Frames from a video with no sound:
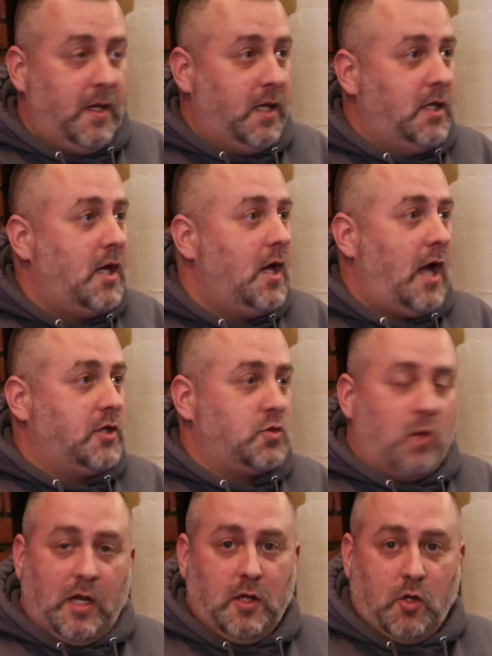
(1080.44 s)
me. I just
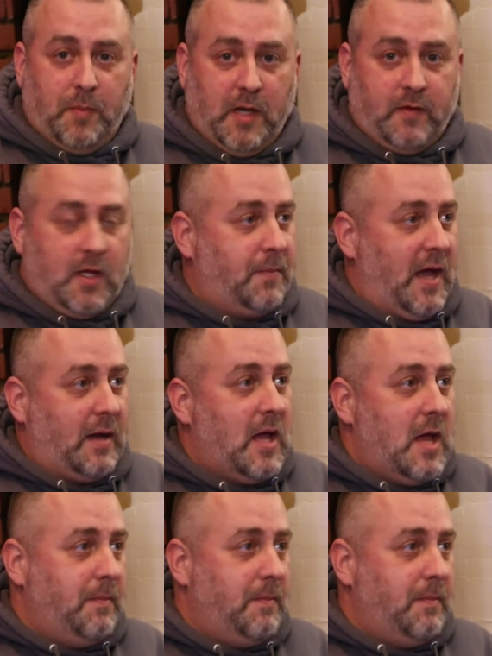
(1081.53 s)
want a little bit of kickback.